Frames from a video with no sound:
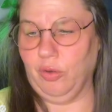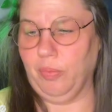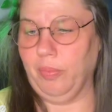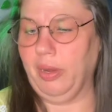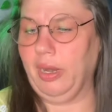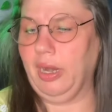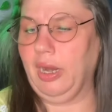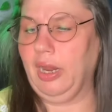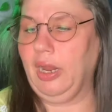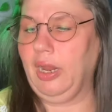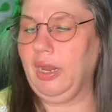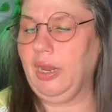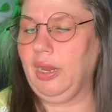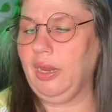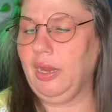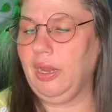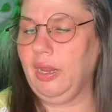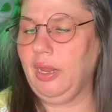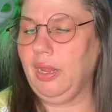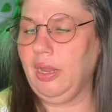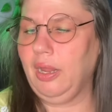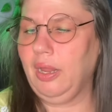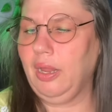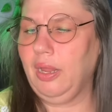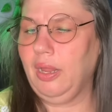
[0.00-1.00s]
a minute.
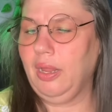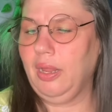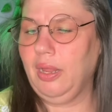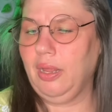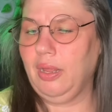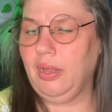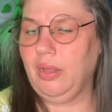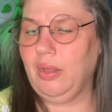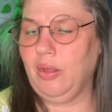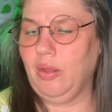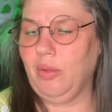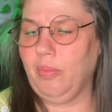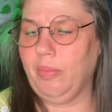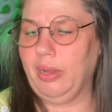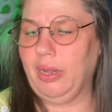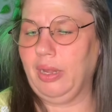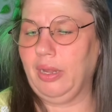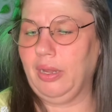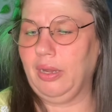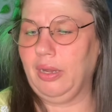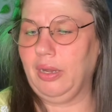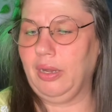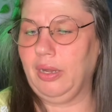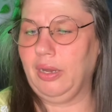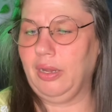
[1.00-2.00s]
Oh, my
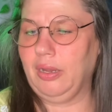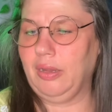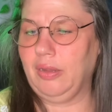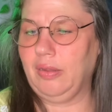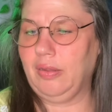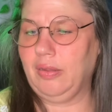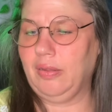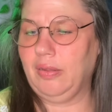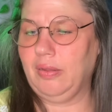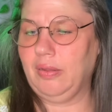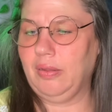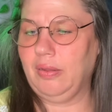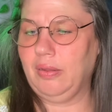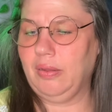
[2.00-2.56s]
goodness.